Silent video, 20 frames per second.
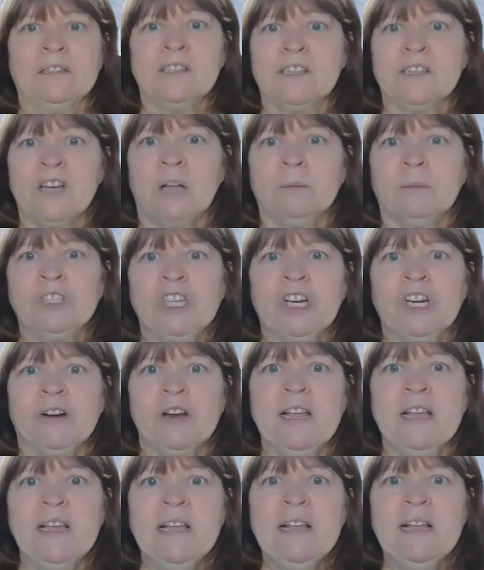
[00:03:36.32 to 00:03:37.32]
and stop
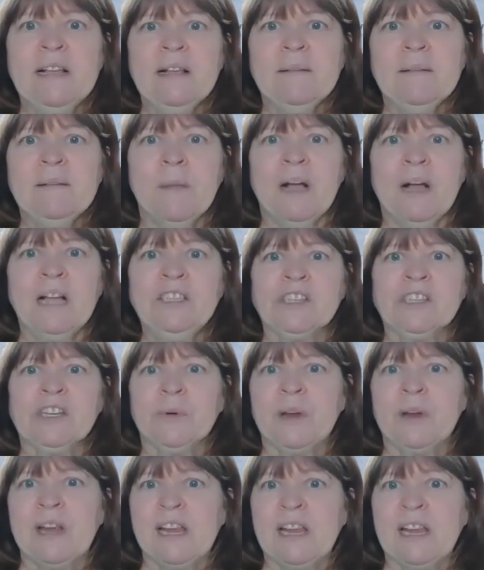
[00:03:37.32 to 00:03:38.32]
sharing my
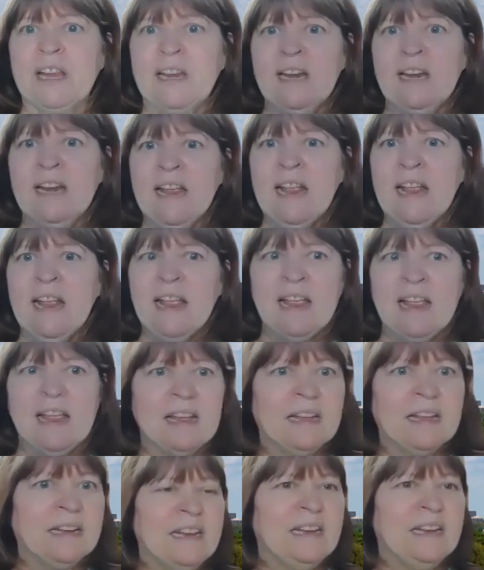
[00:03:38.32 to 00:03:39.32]
screen
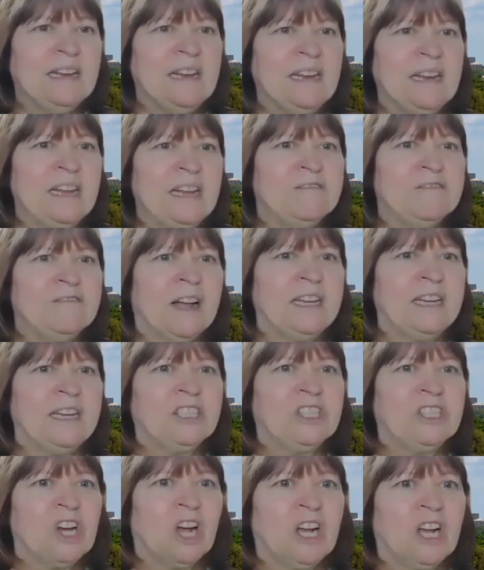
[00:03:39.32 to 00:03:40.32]
and
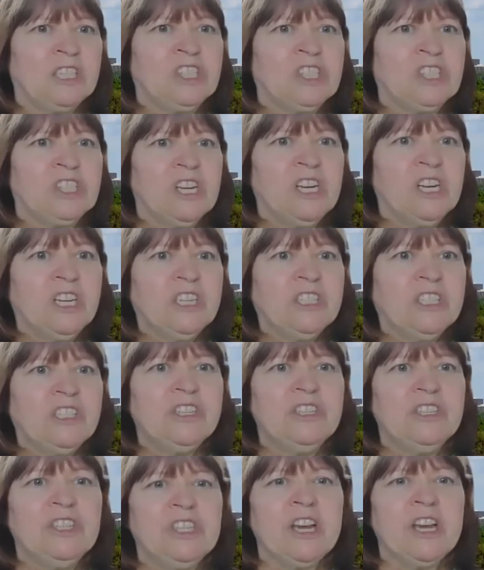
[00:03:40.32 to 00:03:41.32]
invite Josh
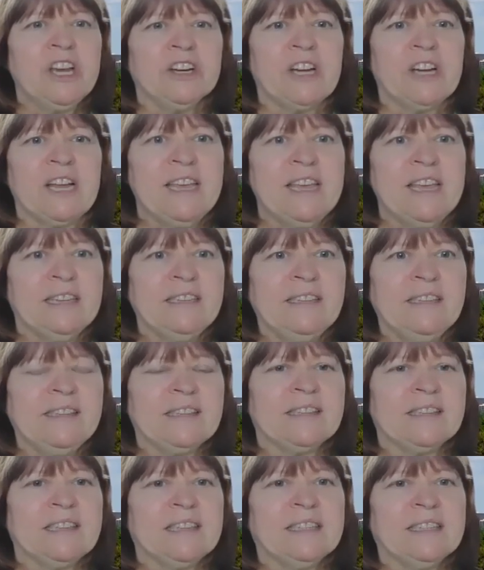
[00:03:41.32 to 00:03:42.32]
to share
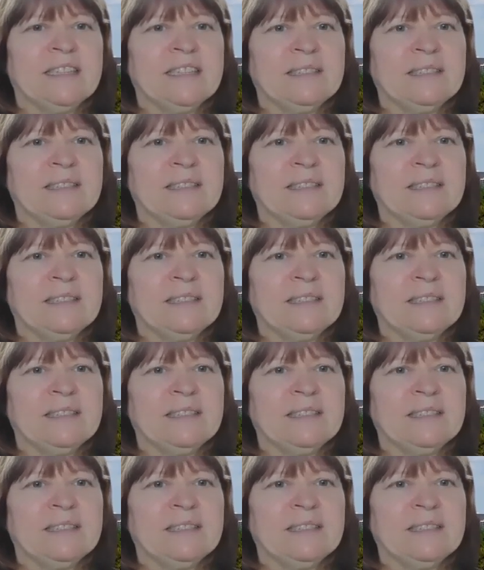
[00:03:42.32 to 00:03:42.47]
his